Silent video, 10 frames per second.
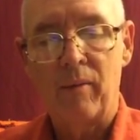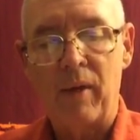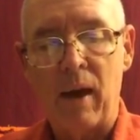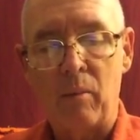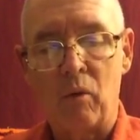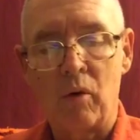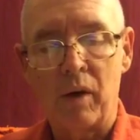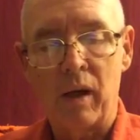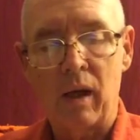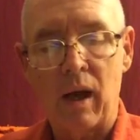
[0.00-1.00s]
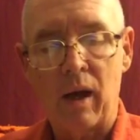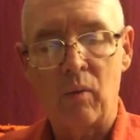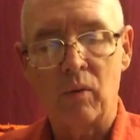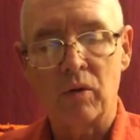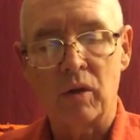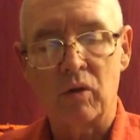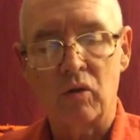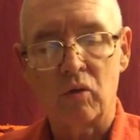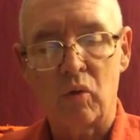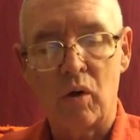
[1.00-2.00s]
That morning, I was
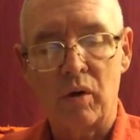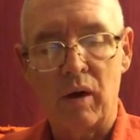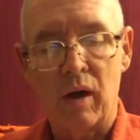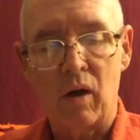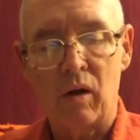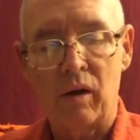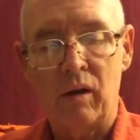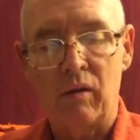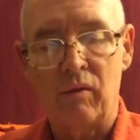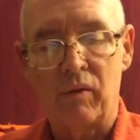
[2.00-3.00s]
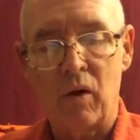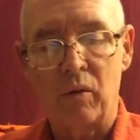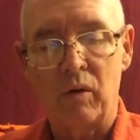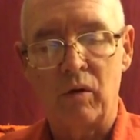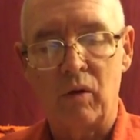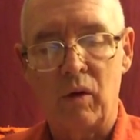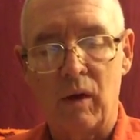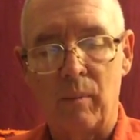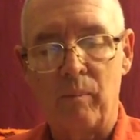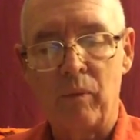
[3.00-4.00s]
extraordinarily devoted to
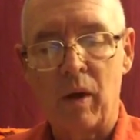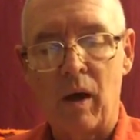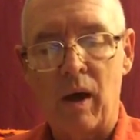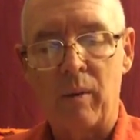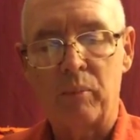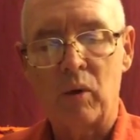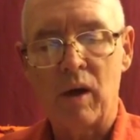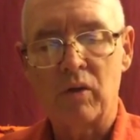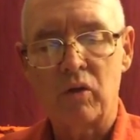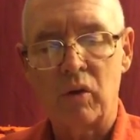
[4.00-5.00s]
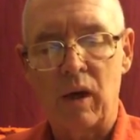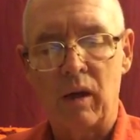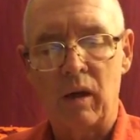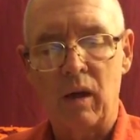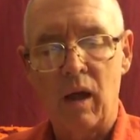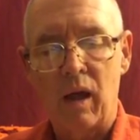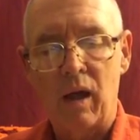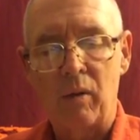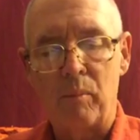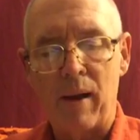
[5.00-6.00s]
him. I prostrated
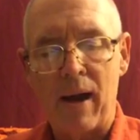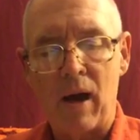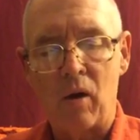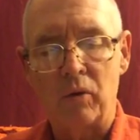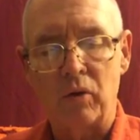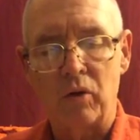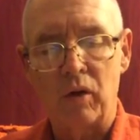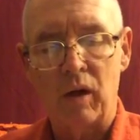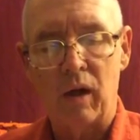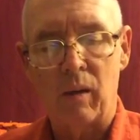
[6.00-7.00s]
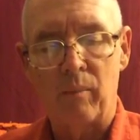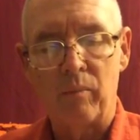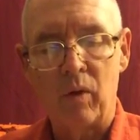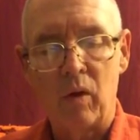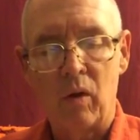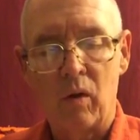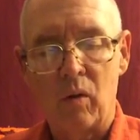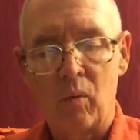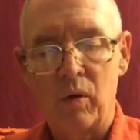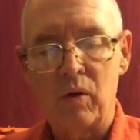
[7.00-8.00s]
and bowed to him.
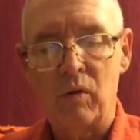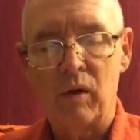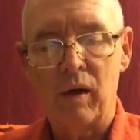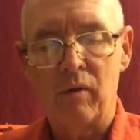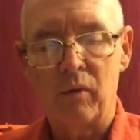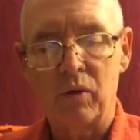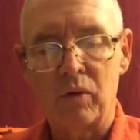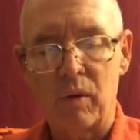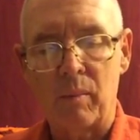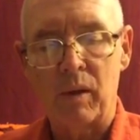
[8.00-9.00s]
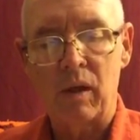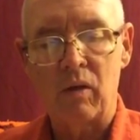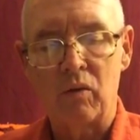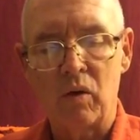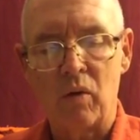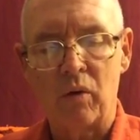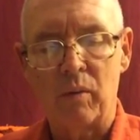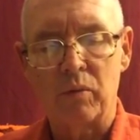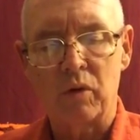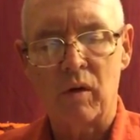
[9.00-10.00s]
When you live with somebody, you don't
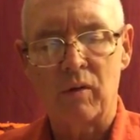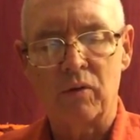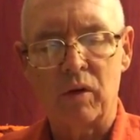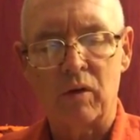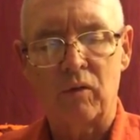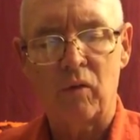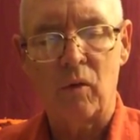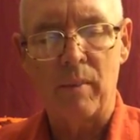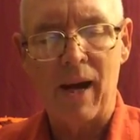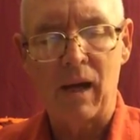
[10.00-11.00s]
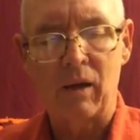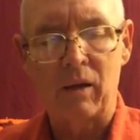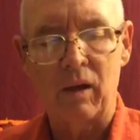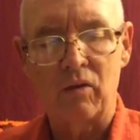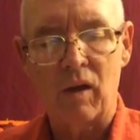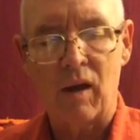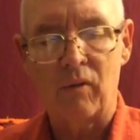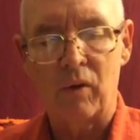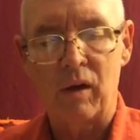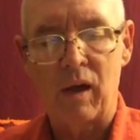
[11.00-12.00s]
observe such formalities
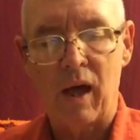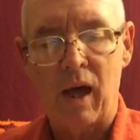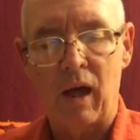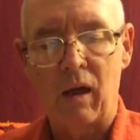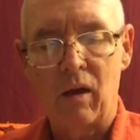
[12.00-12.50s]
every day.